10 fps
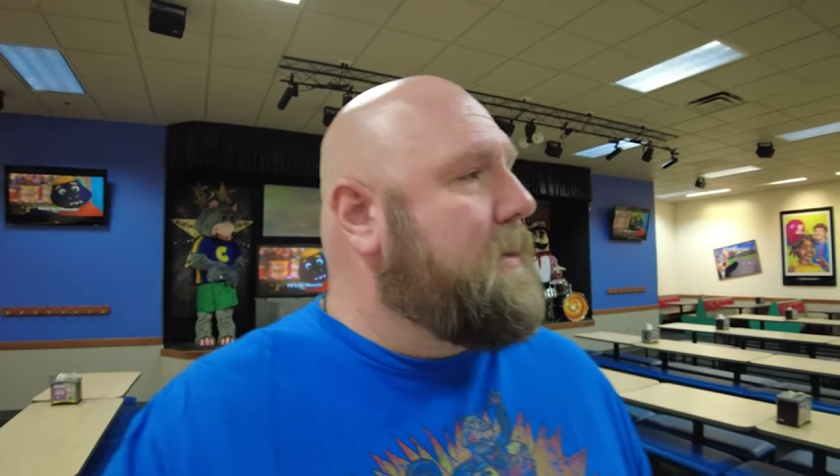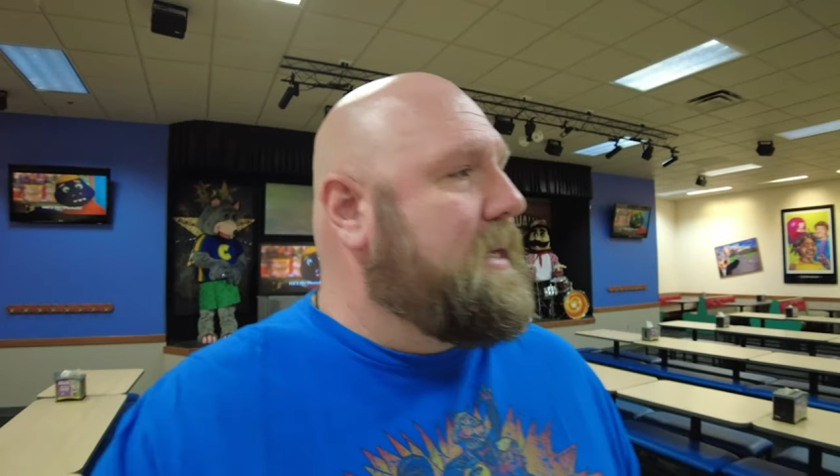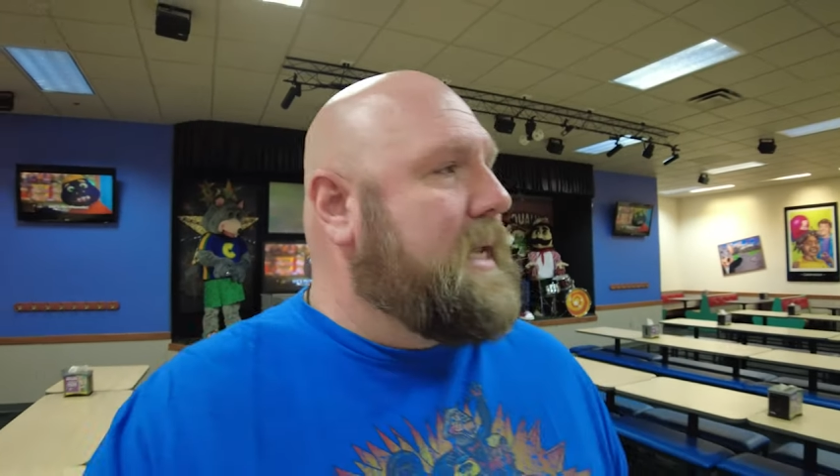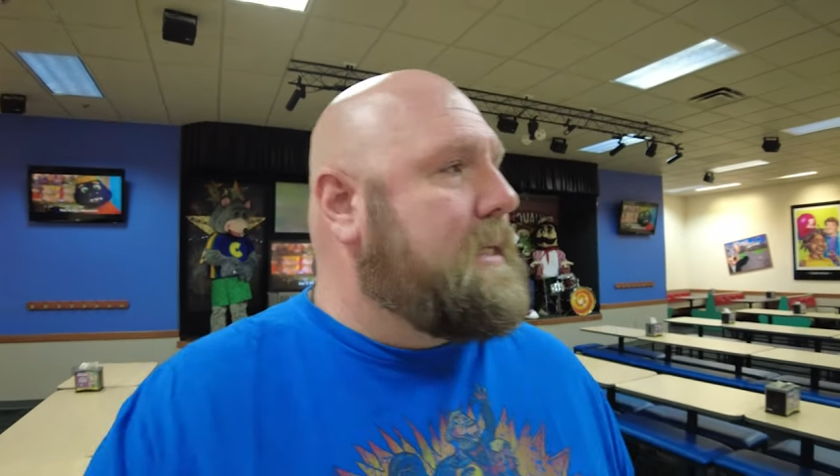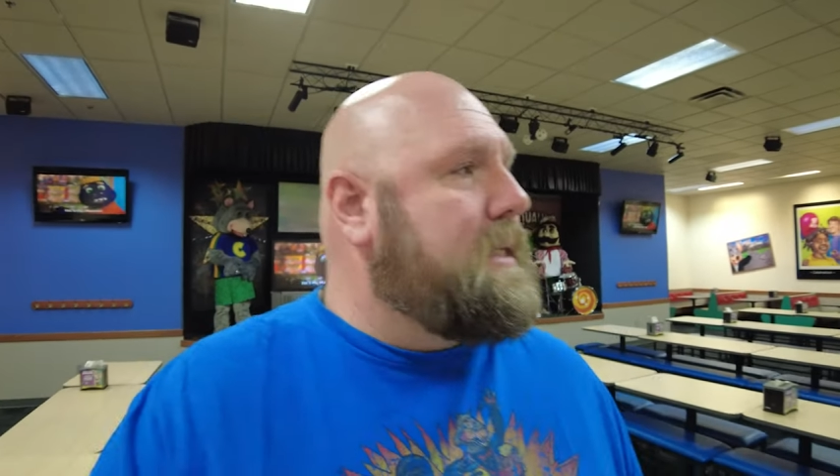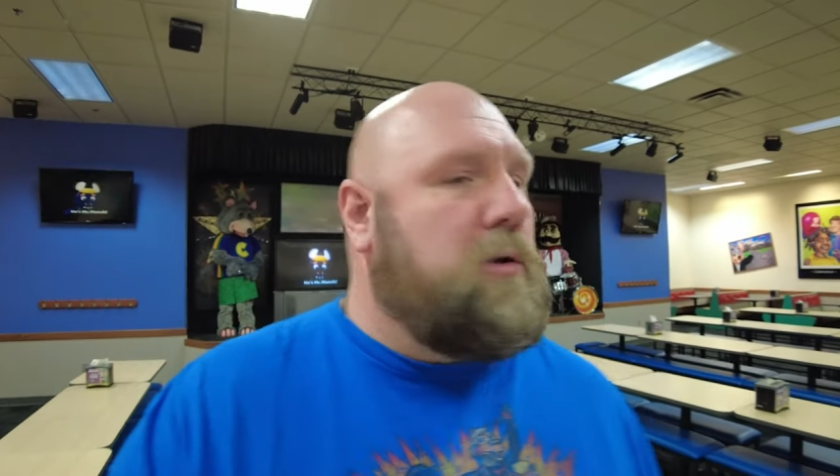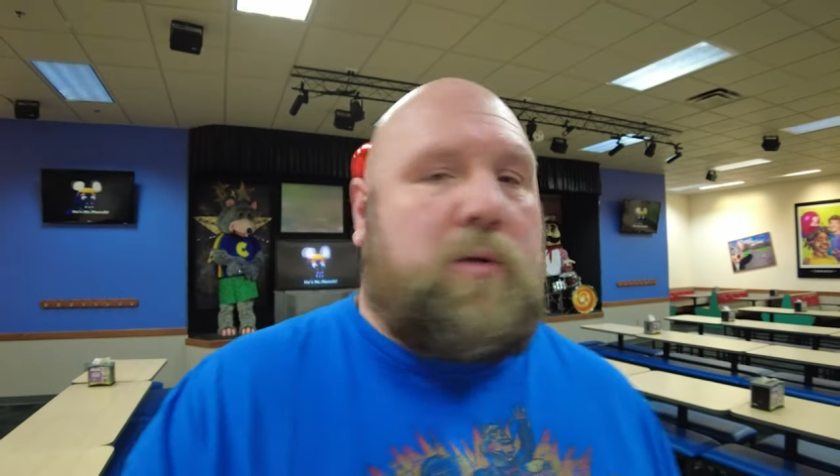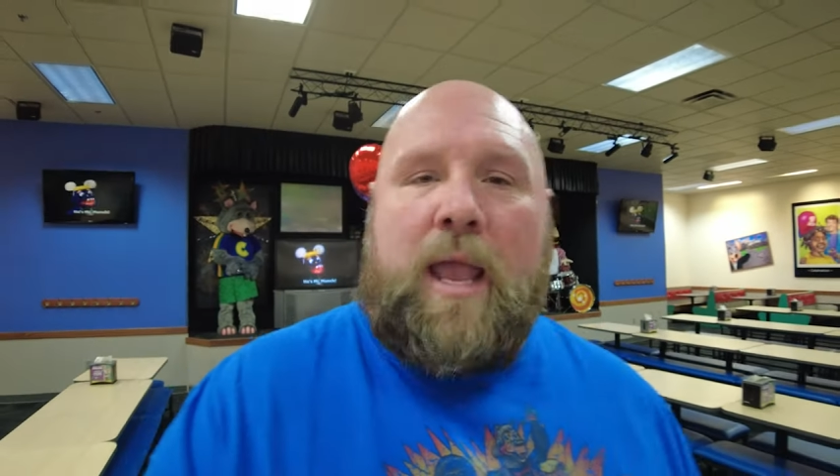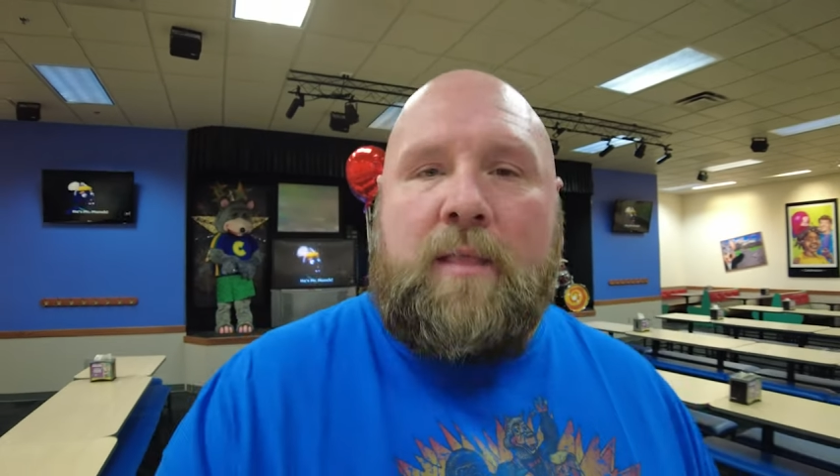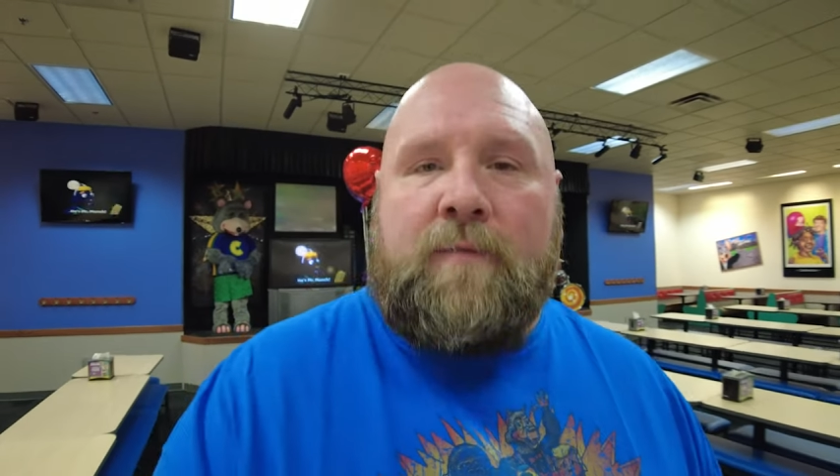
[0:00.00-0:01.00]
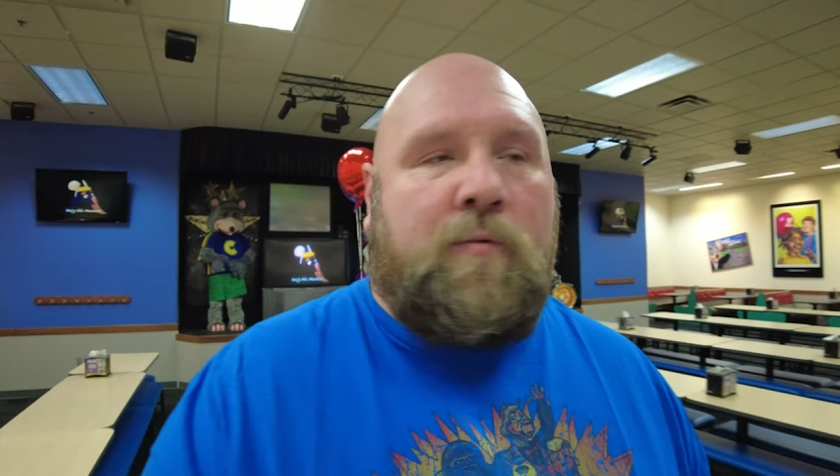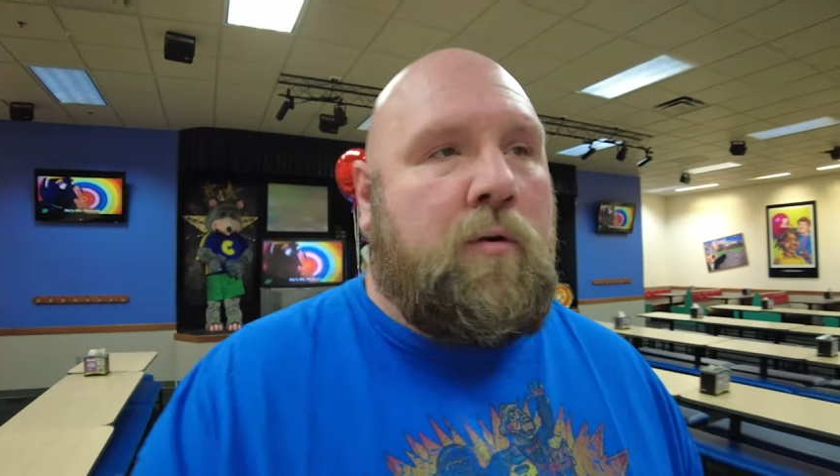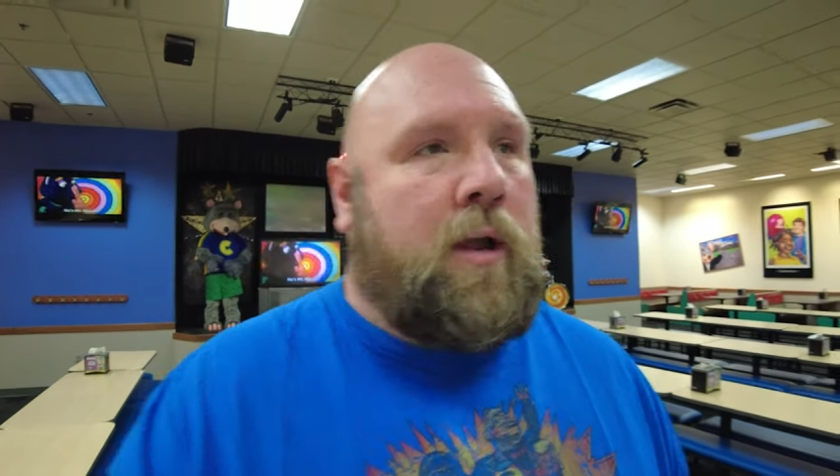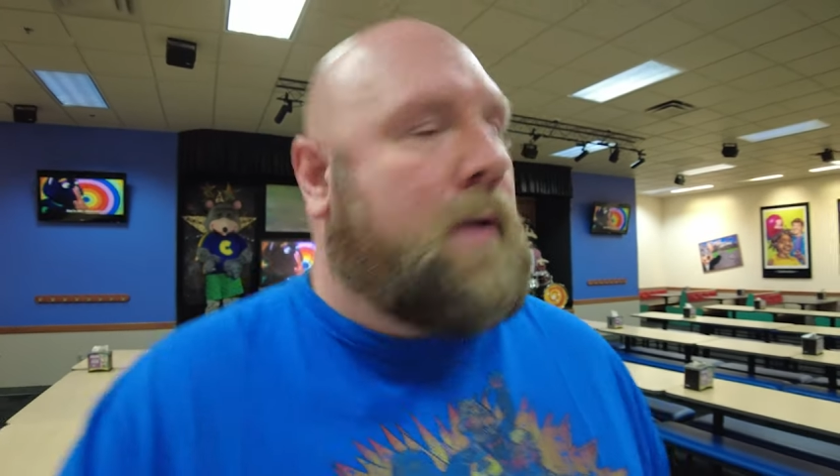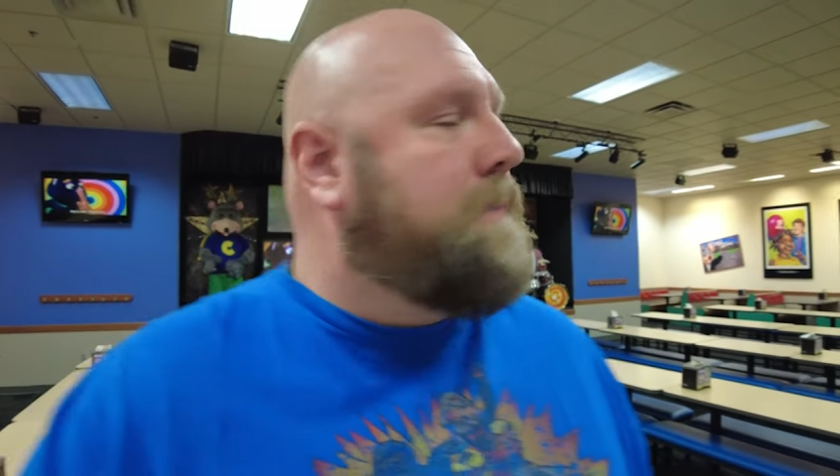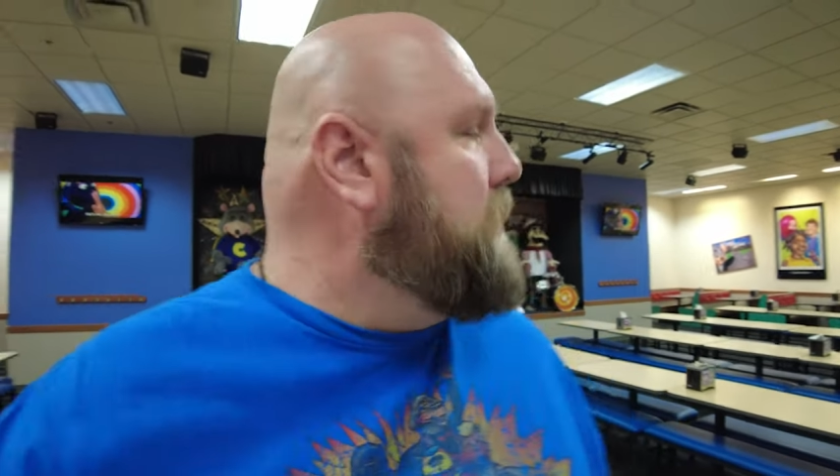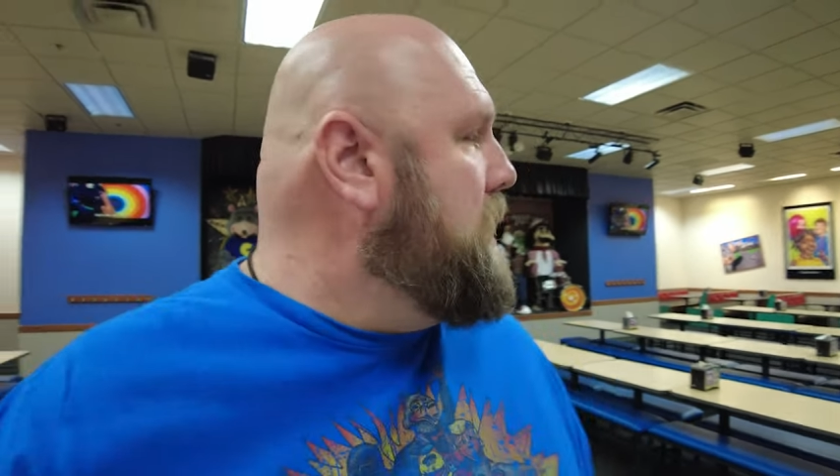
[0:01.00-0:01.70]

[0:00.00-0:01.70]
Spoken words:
Modesto, California.